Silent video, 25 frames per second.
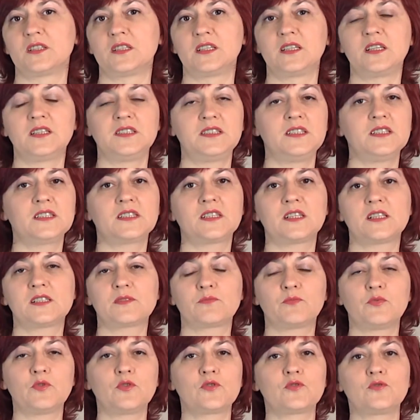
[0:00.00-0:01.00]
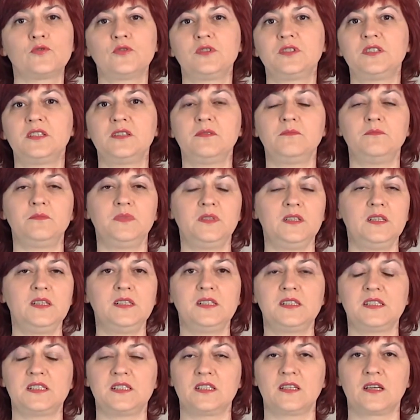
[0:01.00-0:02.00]
seed beads.
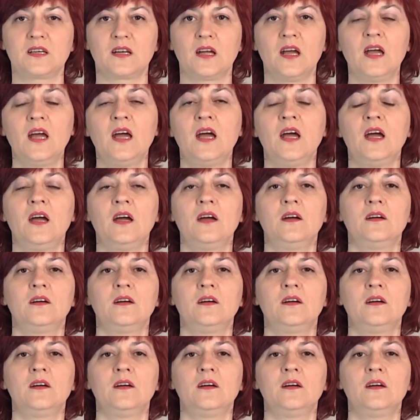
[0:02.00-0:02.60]
Don't